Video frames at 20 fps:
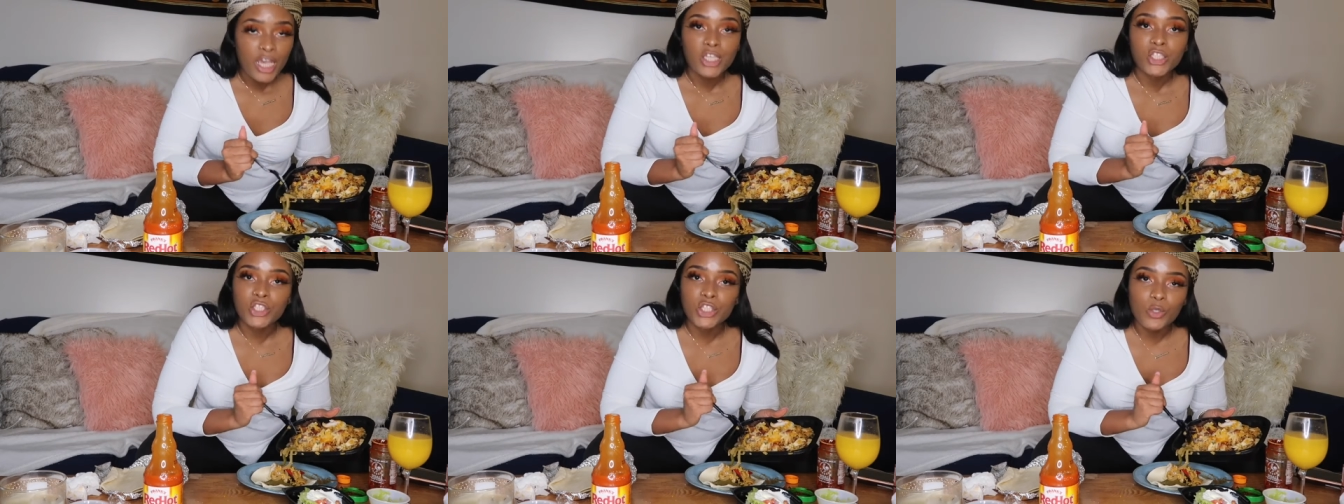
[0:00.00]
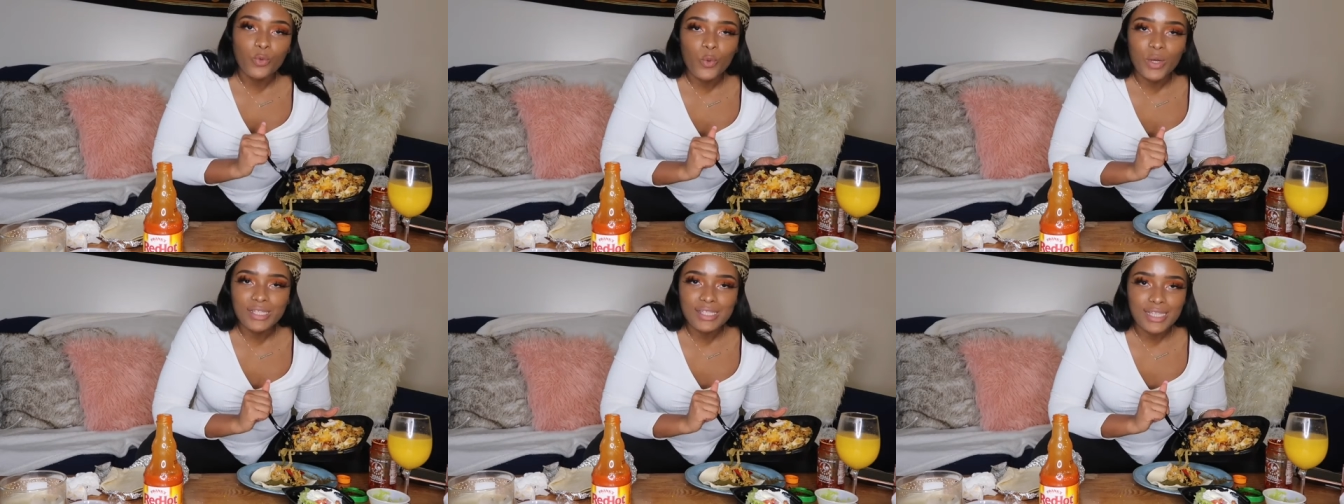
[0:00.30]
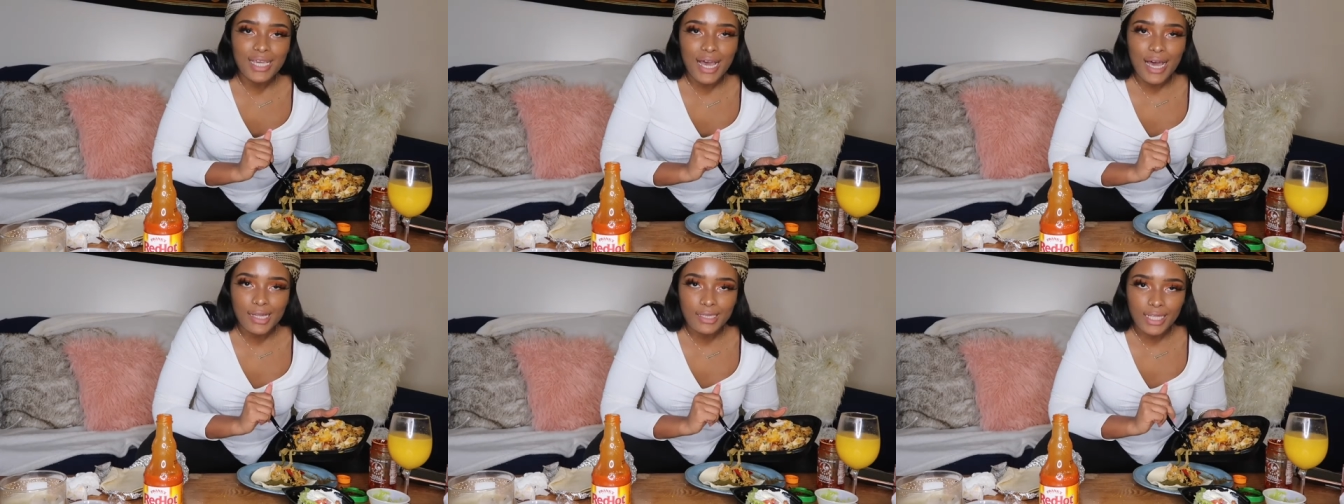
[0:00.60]
she went
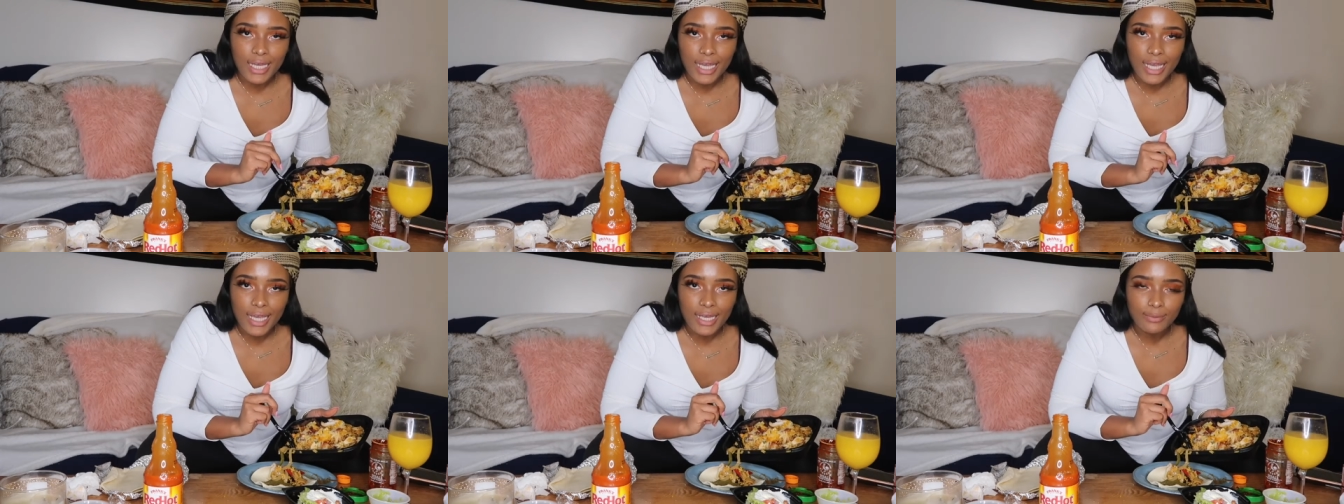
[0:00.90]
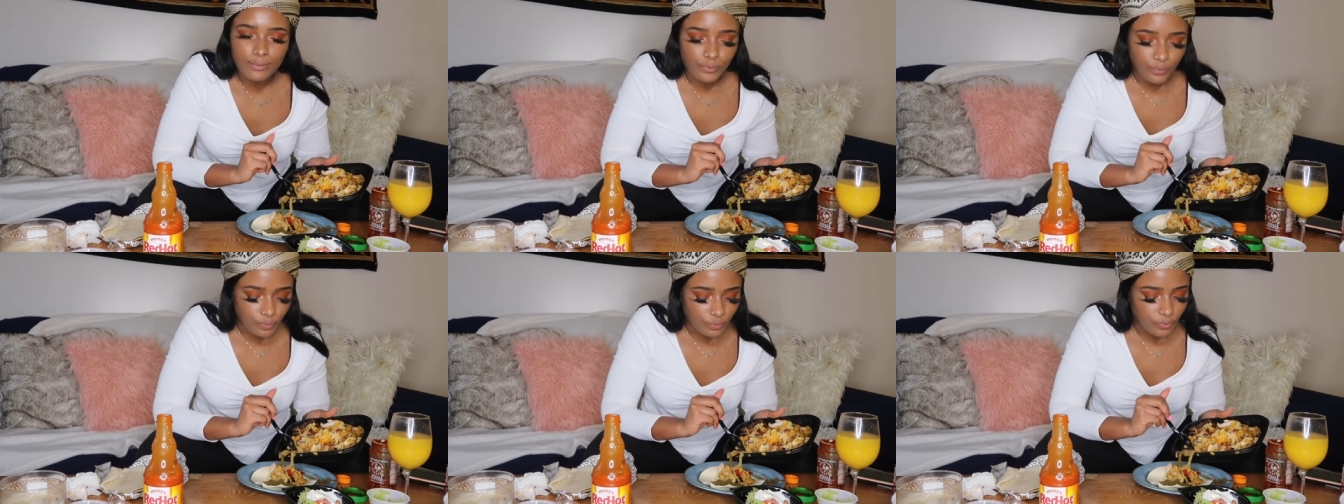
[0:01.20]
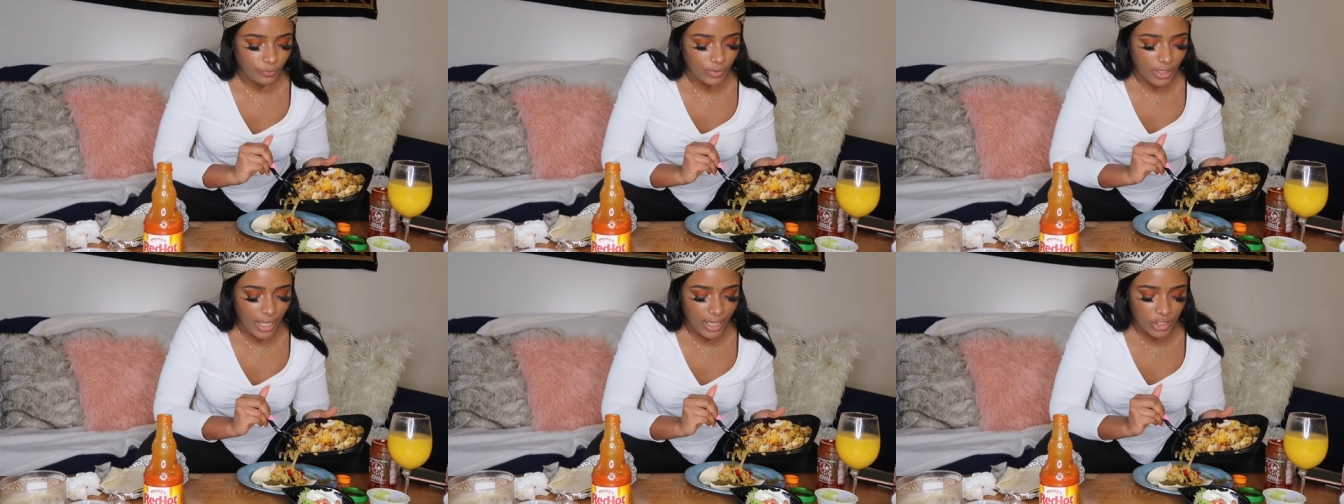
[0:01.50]
to LA
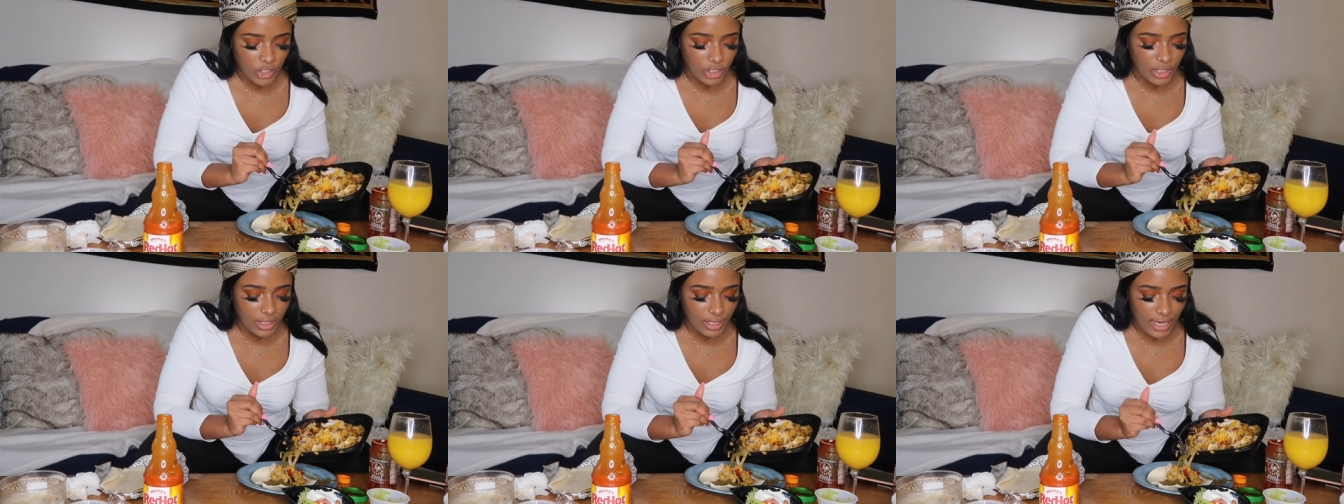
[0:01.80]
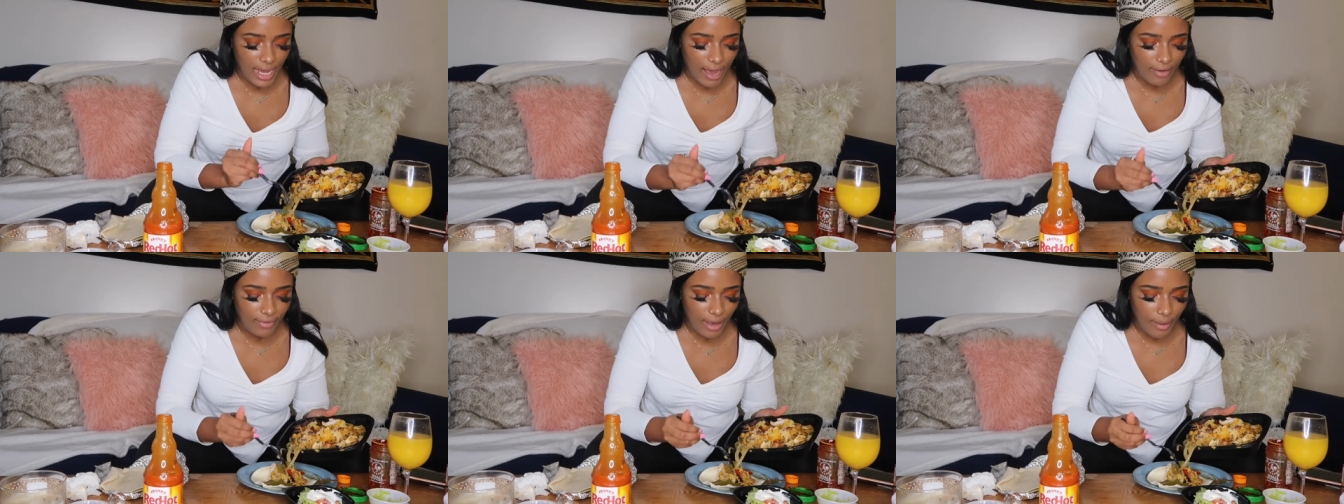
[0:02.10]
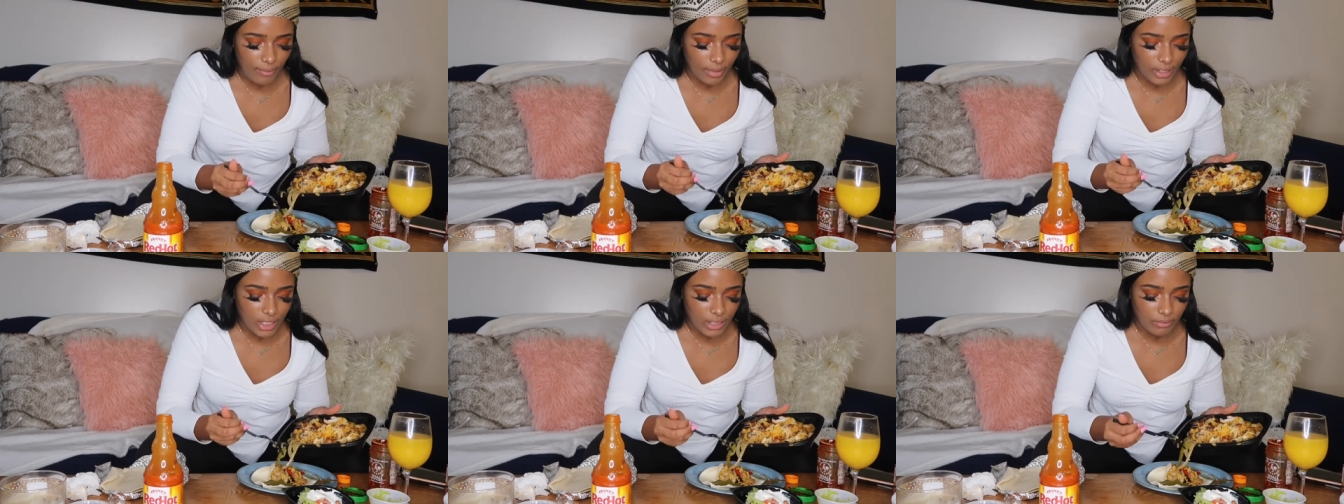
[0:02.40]
and she didn't have
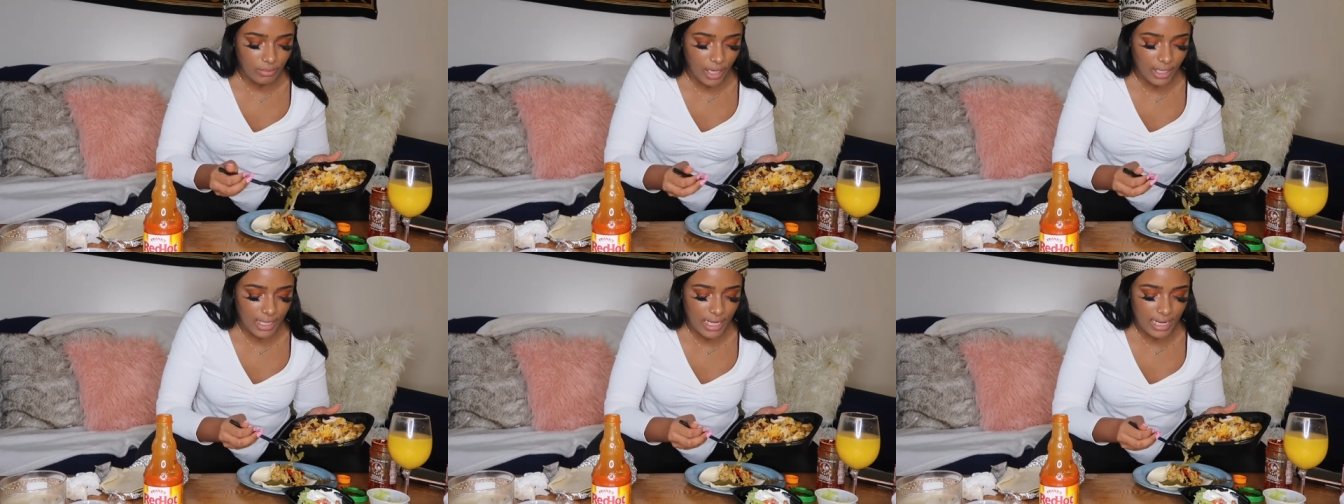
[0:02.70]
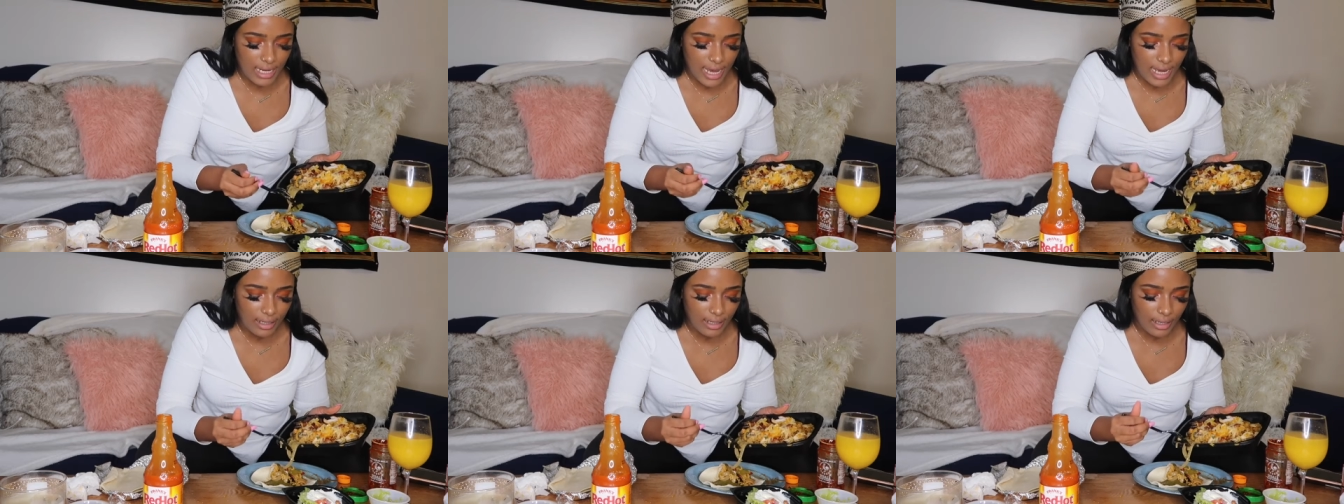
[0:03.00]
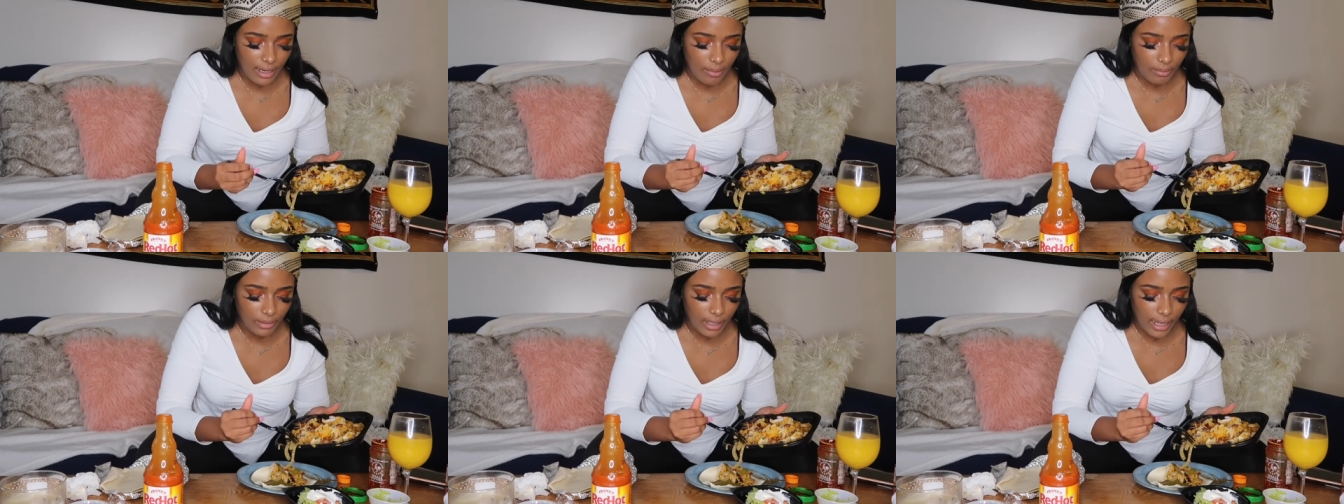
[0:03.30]
that much money and
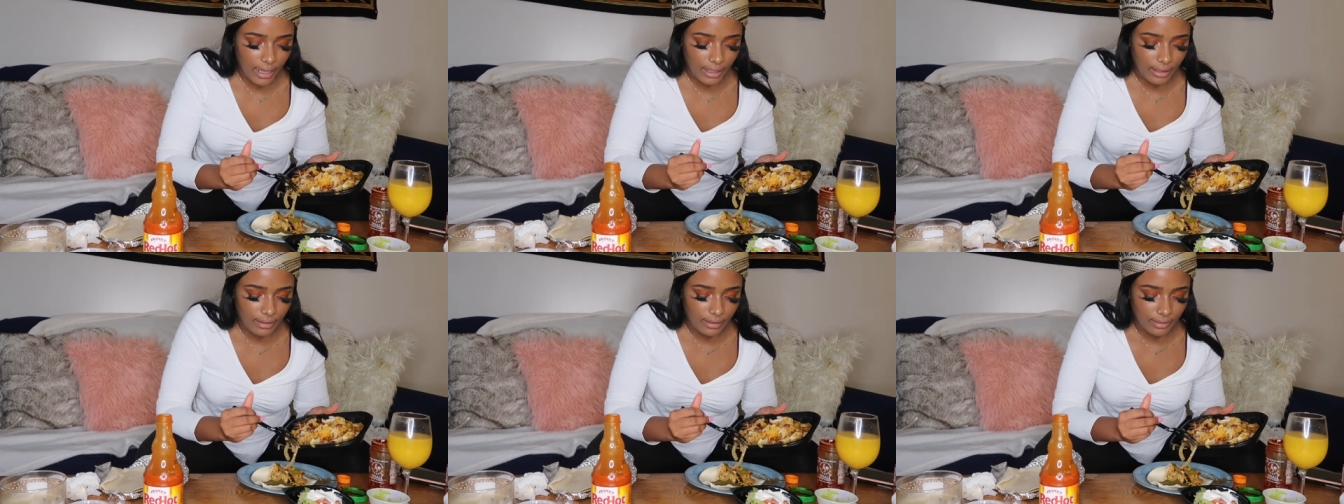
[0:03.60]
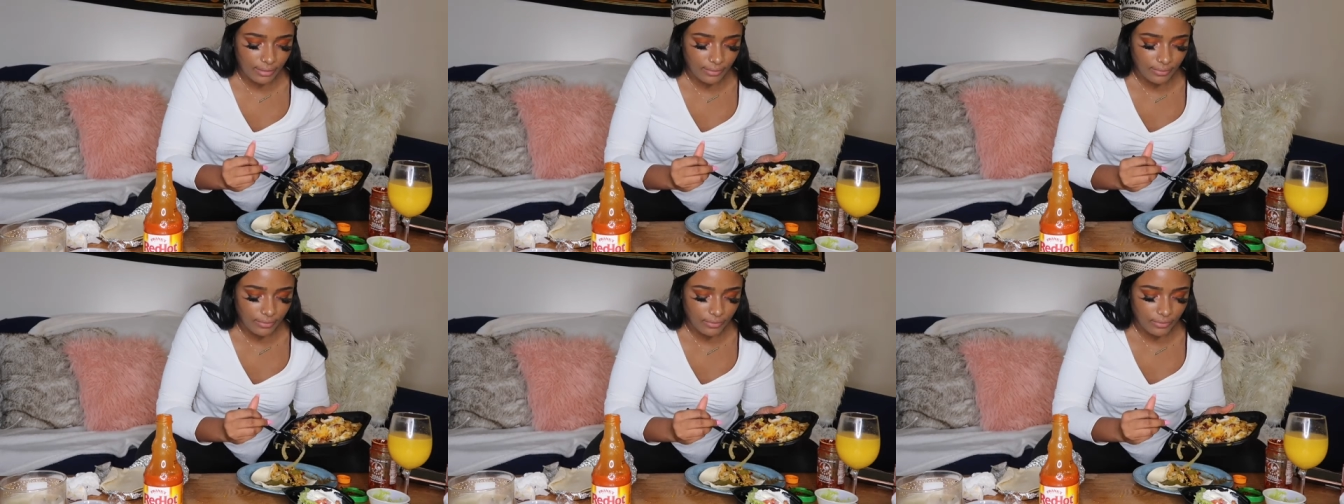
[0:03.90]
ended up like